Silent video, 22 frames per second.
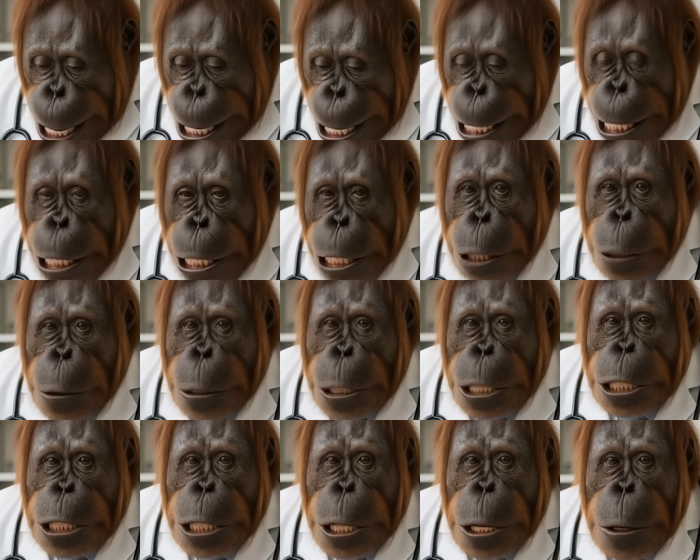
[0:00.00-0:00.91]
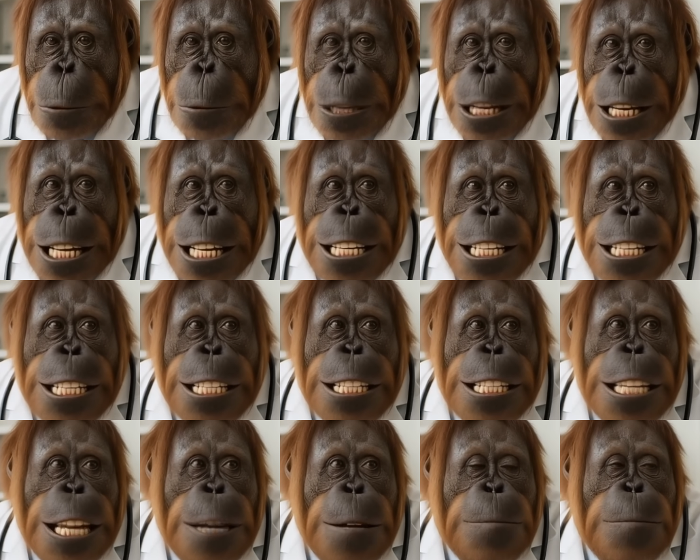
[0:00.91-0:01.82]
and in doing so
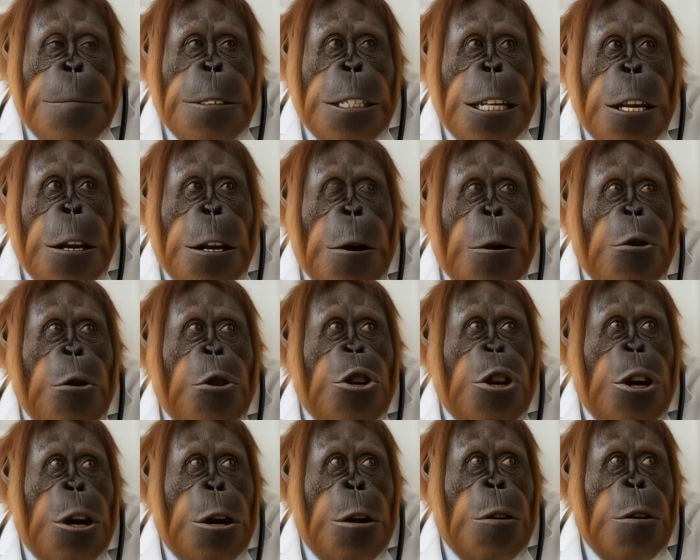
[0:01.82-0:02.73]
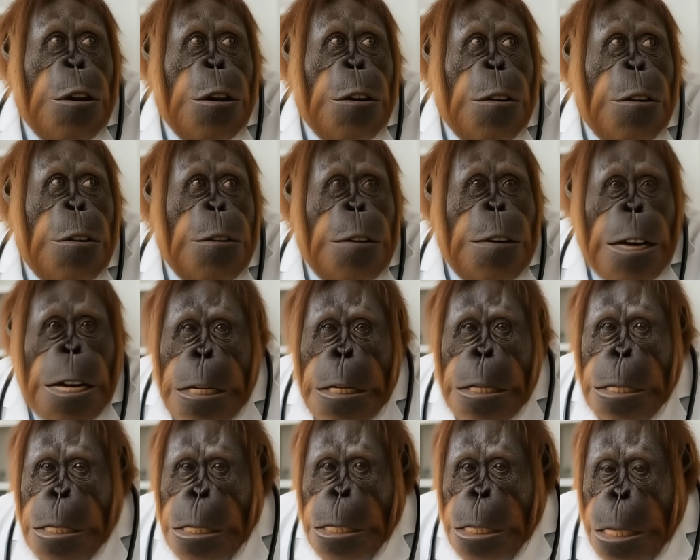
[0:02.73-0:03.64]
condemned their own children to
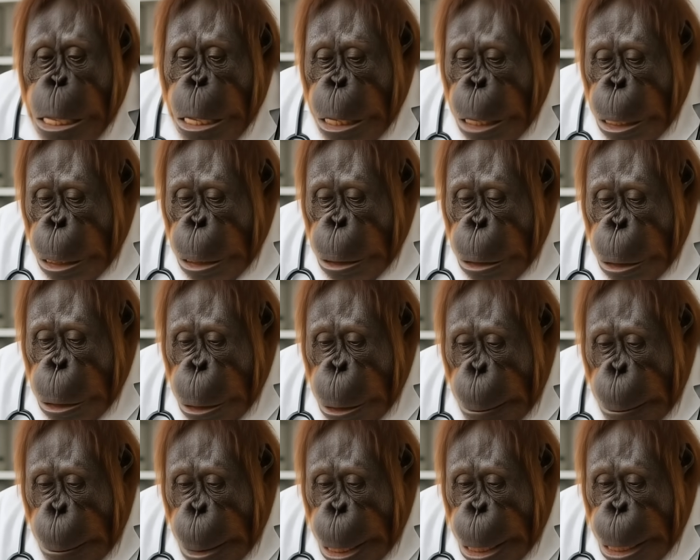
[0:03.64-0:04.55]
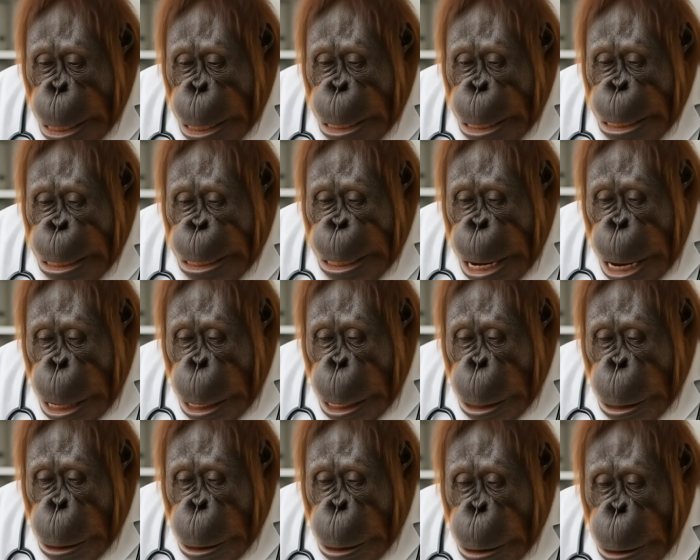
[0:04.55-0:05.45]
face diseases that had been
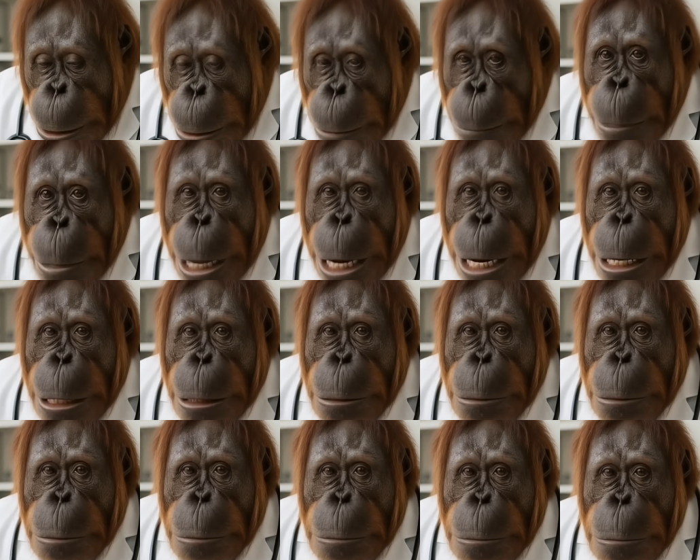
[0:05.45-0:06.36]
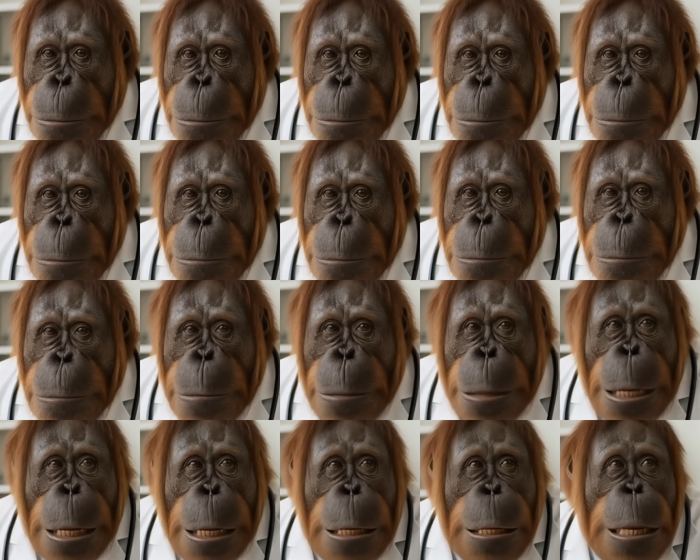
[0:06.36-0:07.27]
consigned to the past.
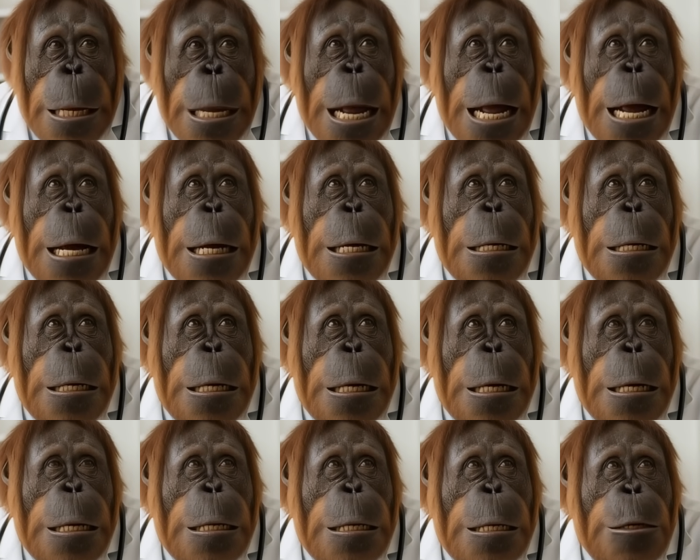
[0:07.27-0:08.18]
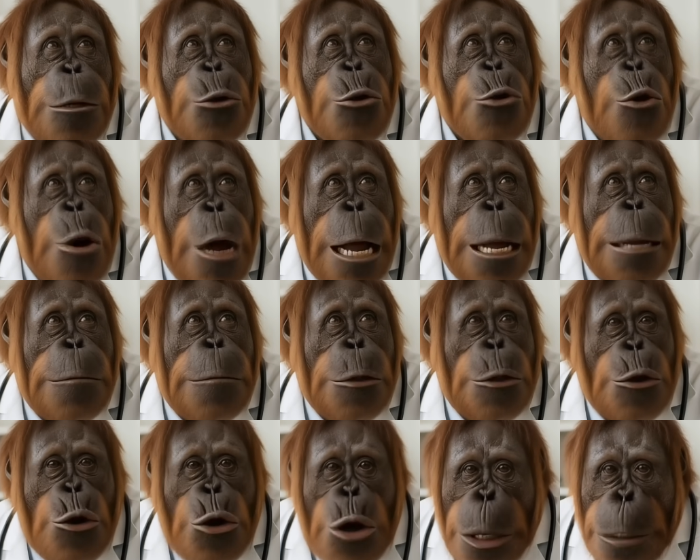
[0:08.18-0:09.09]
In the end, this great
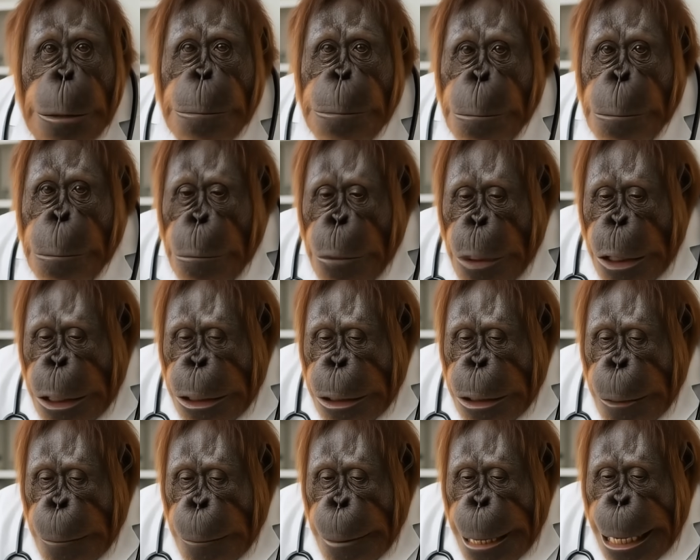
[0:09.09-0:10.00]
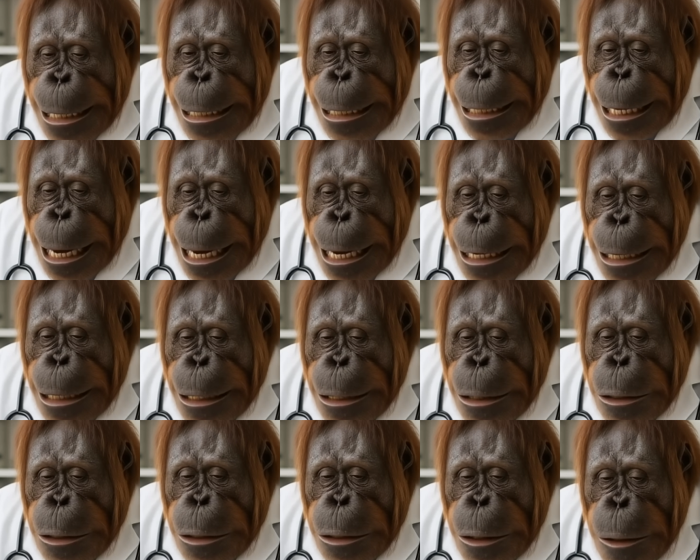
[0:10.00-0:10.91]
retreat from reason may stand
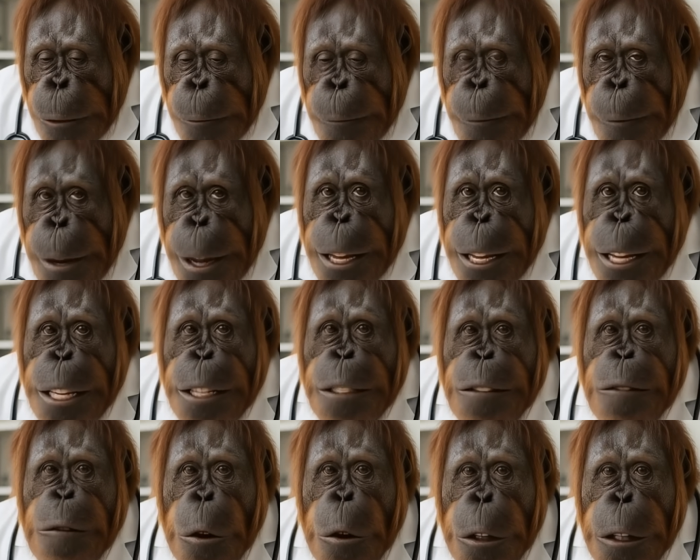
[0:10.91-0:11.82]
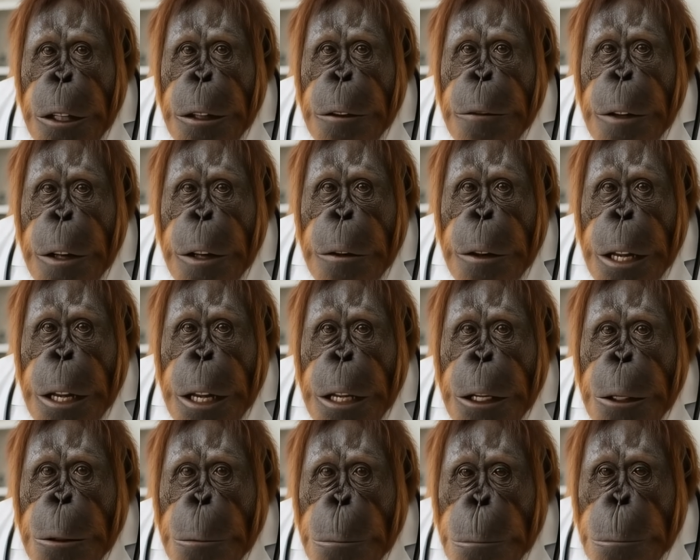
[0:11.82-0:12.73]
as the defining folly of our
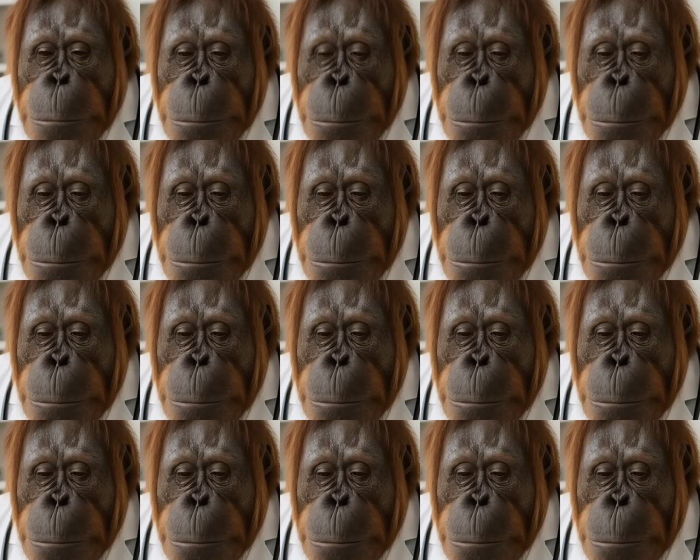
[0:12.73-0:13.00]
age.